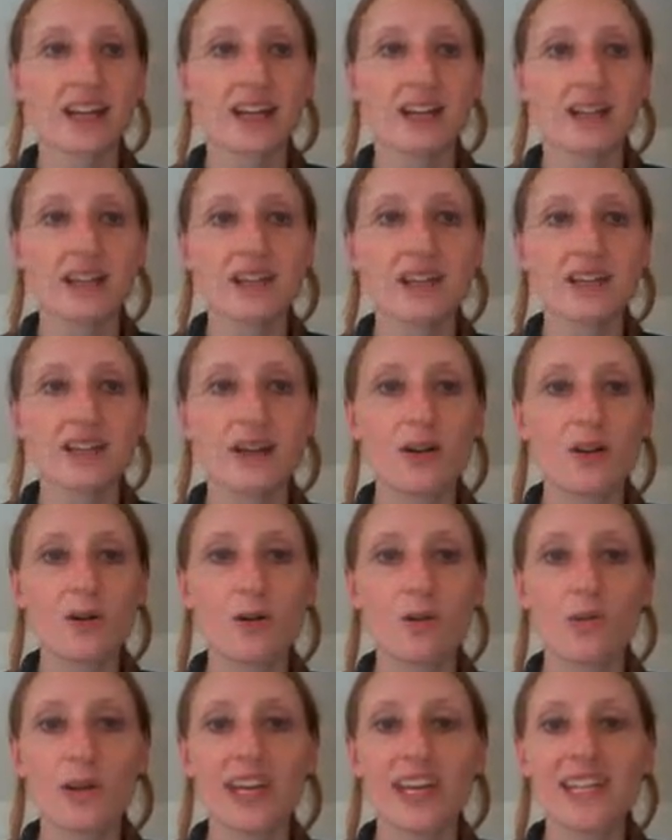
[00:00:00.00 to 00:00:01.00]

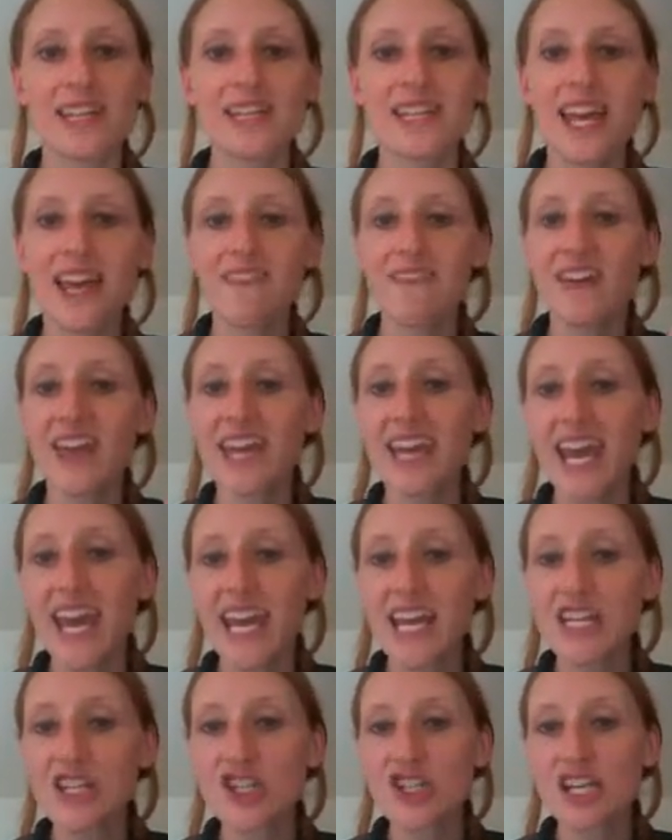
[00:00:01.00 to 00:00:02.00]
So we can say
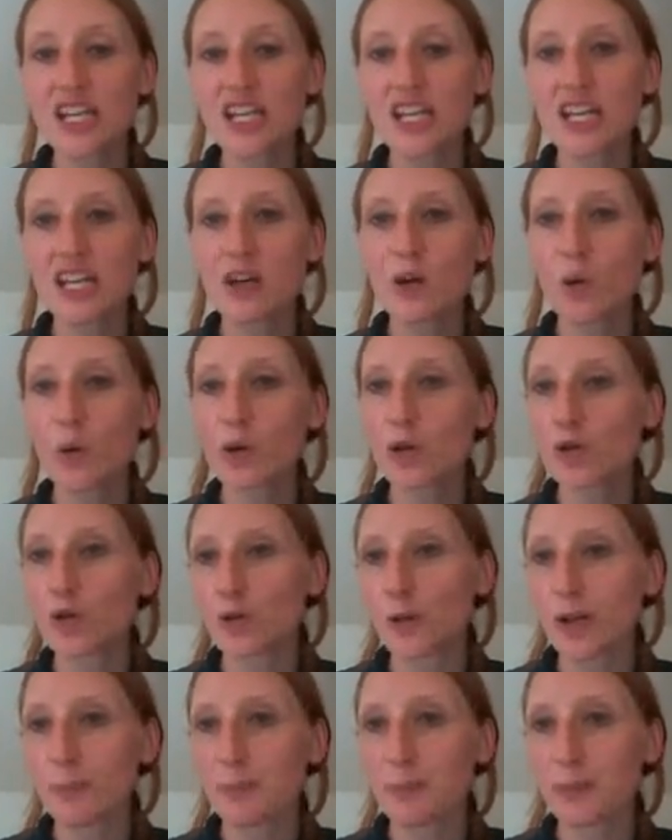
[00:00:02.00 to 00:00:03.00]
vacation or
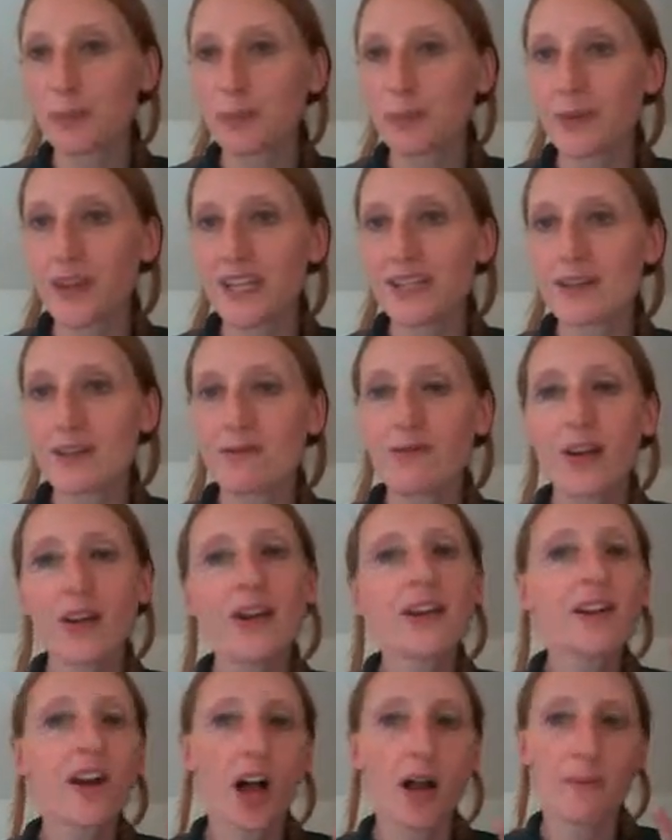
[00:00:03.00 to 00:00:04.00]
trip. These are
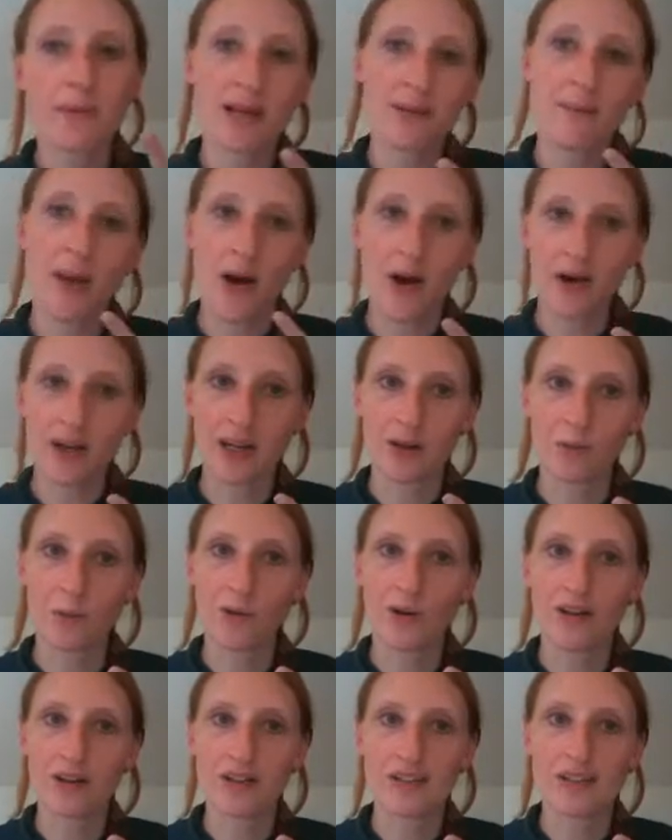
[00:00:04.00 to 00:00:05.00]
very common American
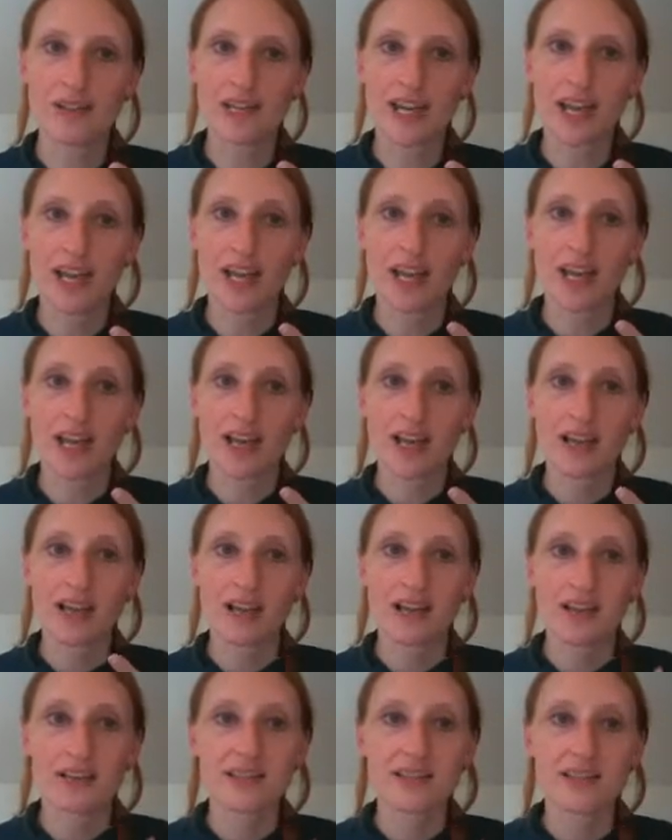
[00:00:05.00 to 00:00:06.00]
words.
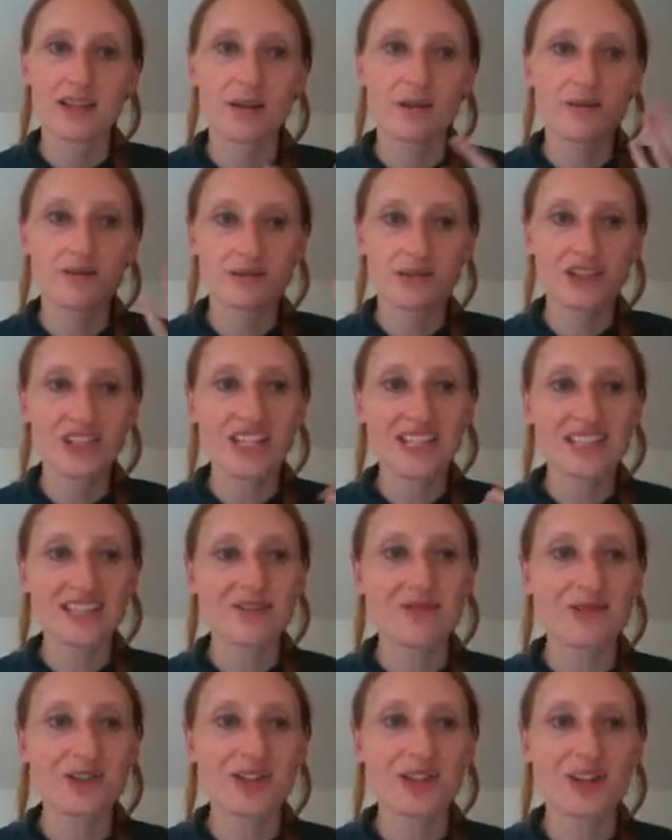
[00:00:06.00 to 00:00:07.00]
So,
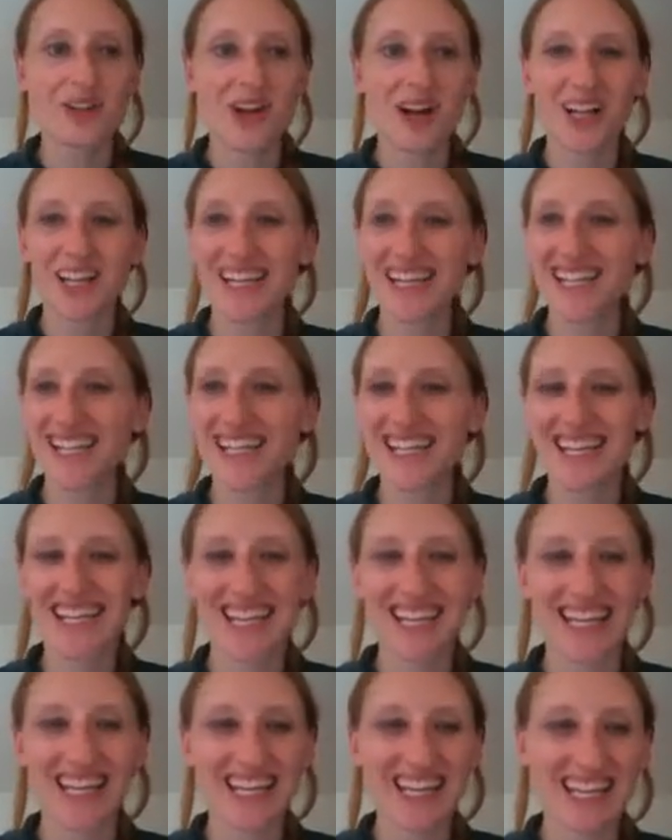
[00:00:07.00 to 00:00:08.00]
just for your
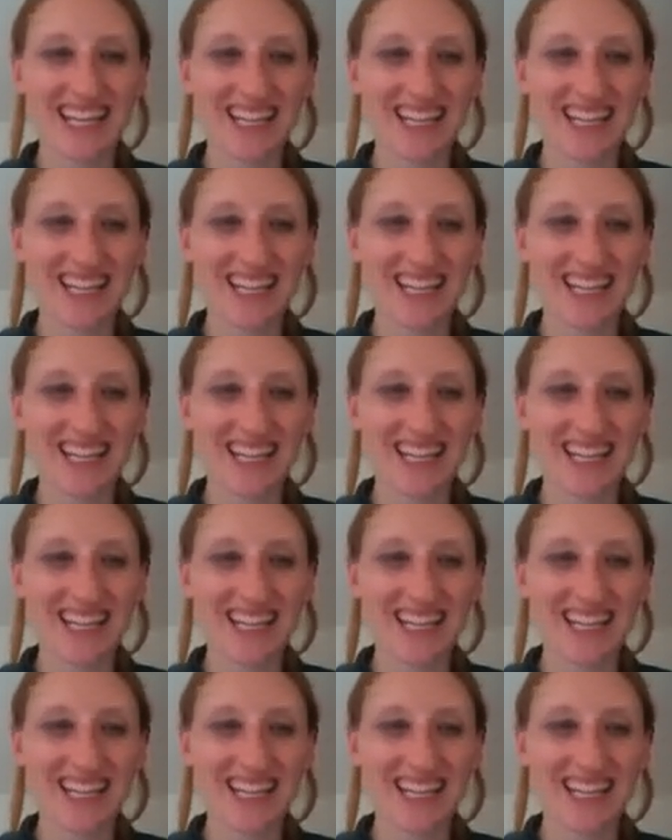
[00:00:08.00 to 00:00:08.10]
knowledge.